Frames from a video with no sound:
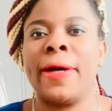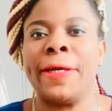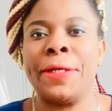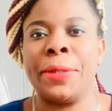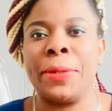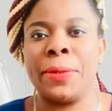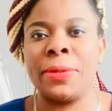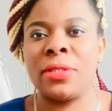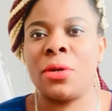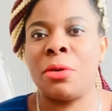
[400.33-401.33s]
you
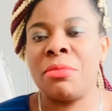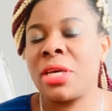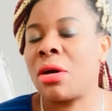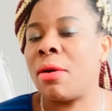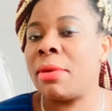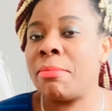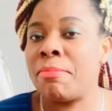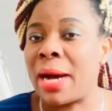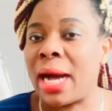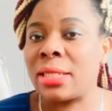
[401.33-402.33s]
know, so me coming
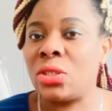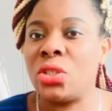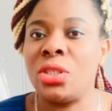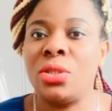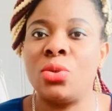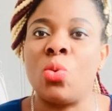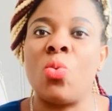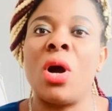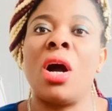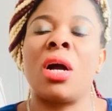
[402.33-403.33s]
back to
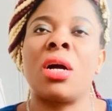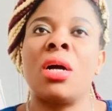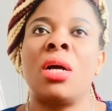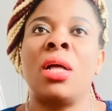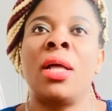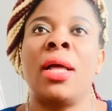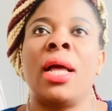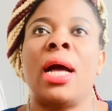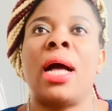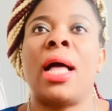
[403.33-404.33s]
work,
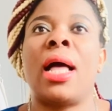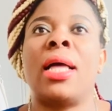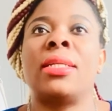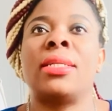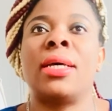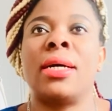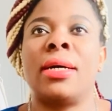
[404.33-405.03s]
and